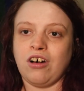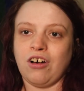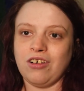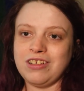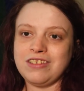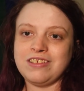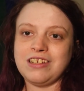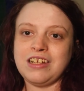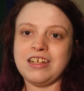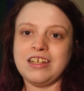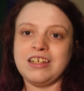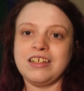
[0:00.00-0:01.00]

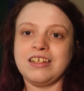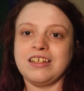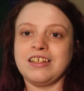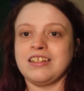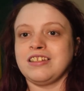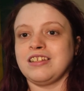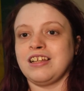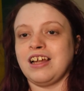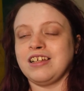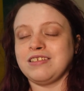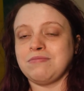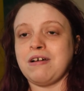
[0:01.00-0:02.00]
Honestly,
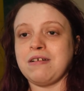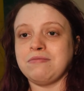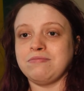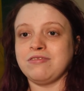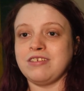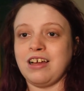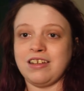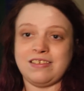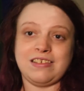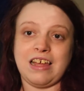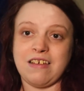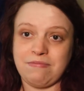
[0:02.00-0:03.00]
clonazepam
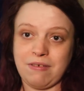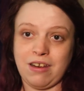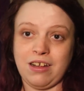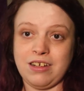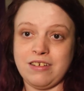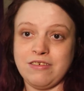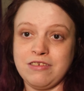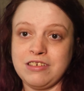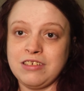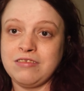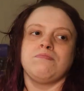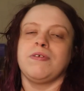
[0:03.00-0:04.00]
has saved my
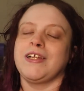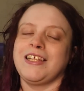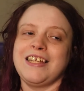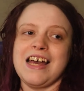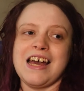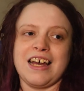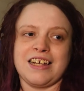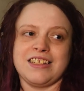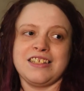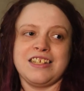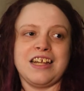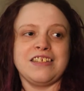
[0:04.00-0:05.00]
life. But yeah,
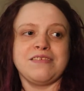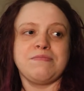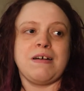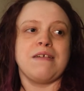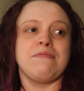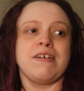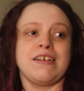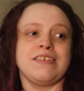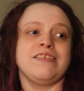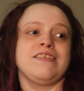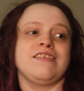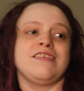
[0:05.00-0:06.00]
clonazepam
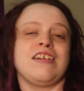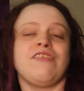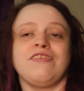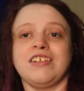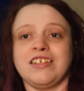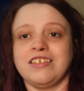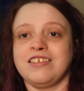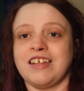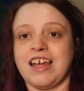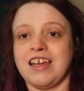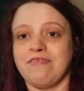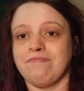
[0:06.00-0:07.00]
has definitely
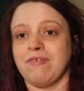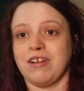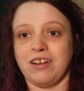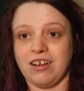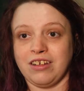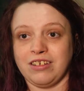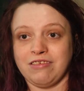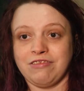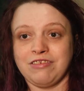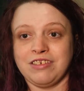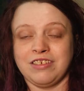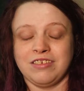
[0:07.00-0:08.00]
saved my
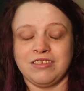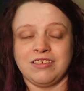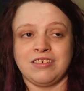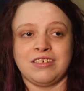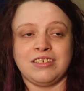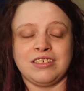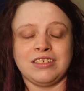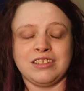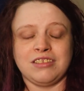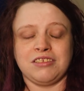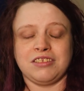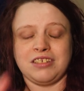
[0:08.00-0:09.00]
life.
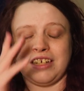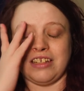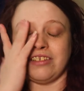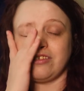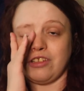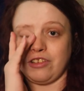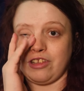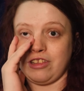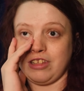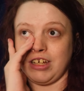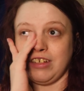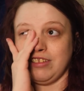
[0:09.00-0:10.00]
It's
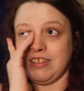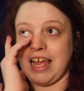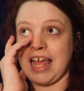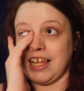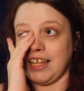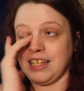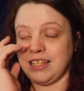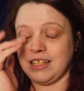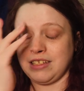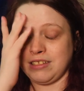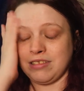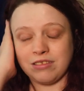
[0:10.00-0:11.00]
something that I
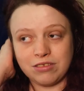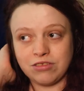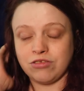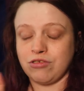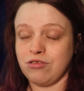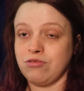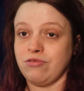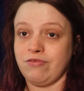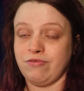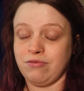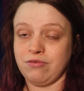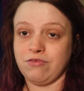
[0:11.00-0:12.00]
take
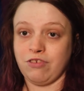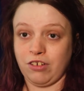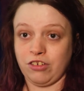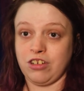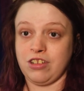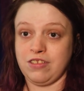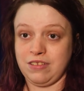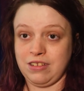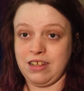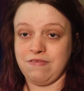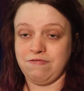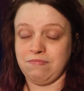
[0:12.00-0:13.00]
to function
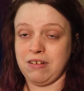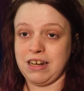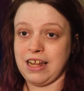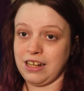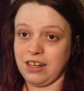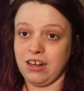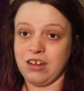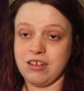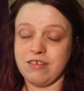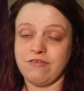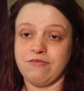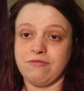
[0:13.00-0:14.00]
in my daily
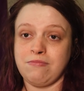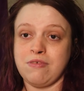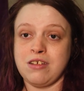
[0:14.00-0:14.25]
life.